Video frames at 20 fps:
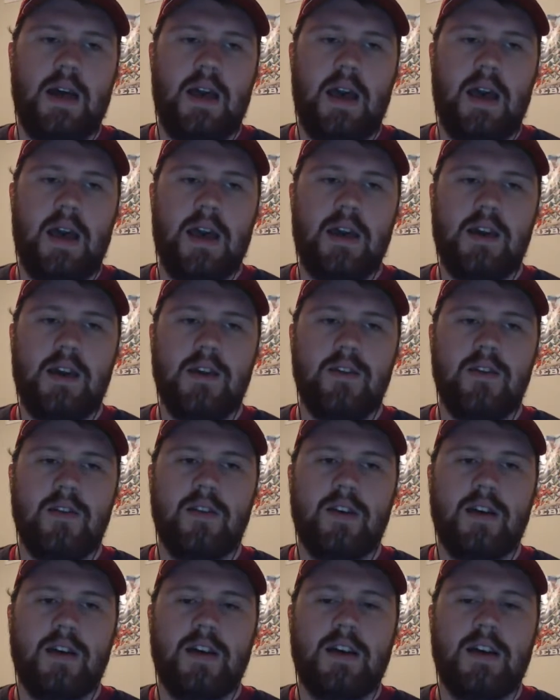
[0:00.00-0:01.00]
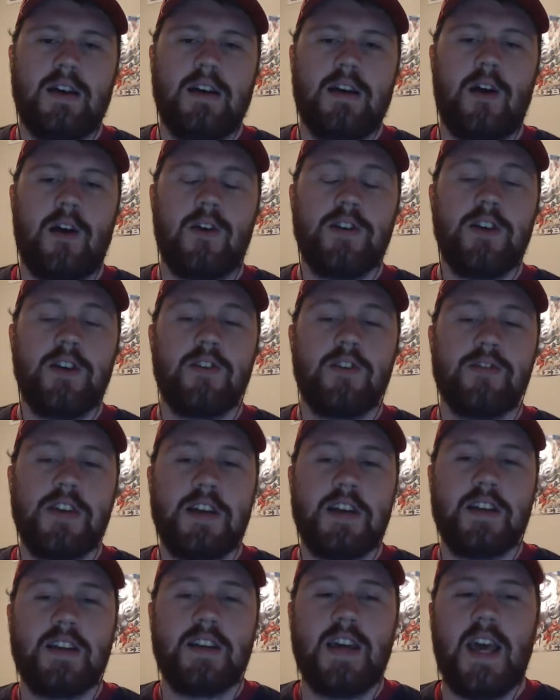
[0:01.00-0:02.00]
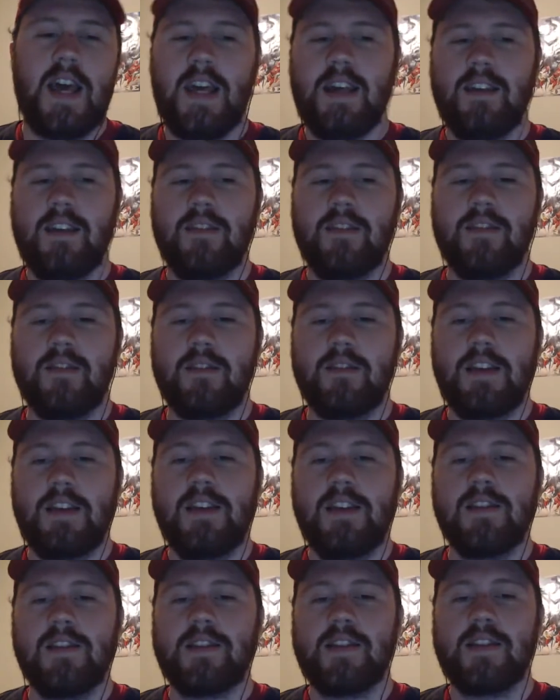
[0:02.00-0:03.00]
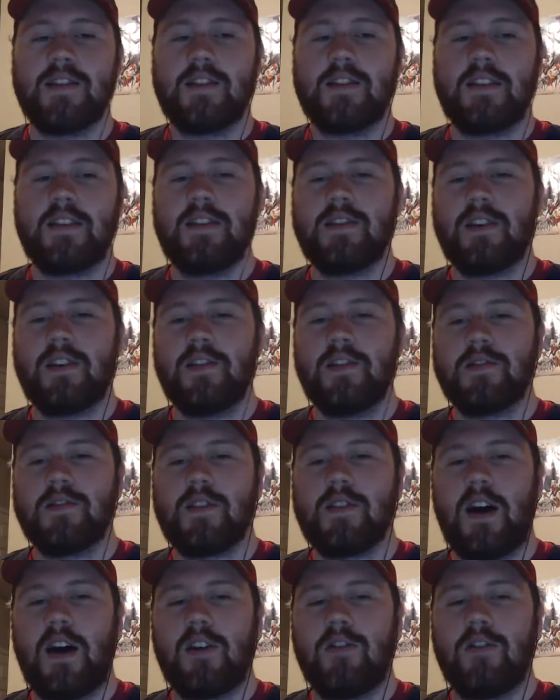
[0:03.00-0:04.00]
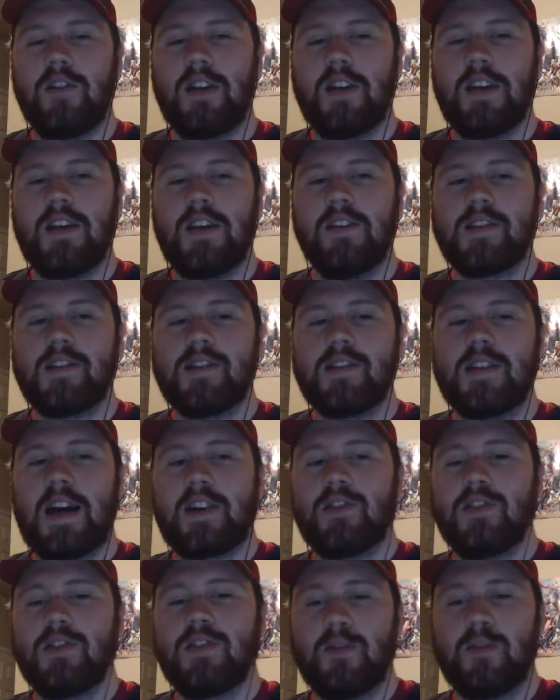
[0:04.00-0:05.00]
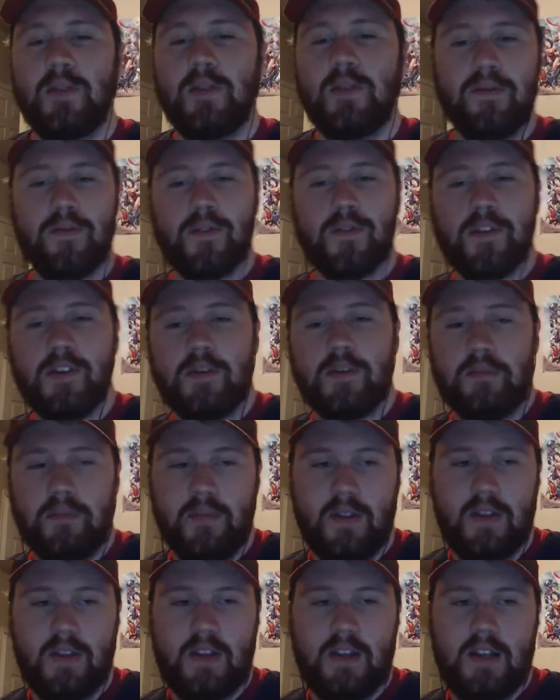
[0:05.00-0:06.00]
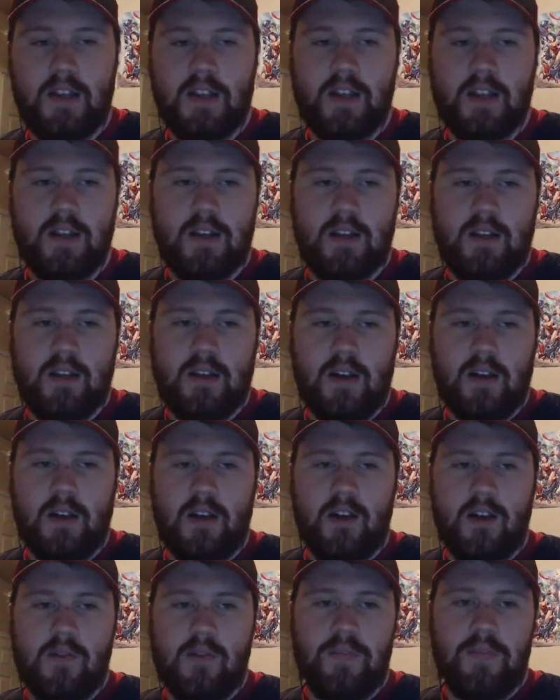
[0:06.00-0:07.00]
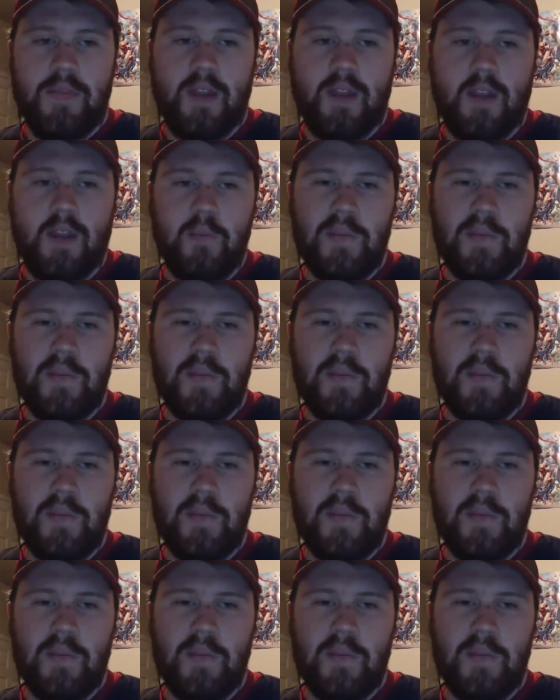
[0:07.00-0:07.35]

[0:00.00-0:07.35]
And on the other hand, Kane, he tells Otto that he lets his actions speak for him.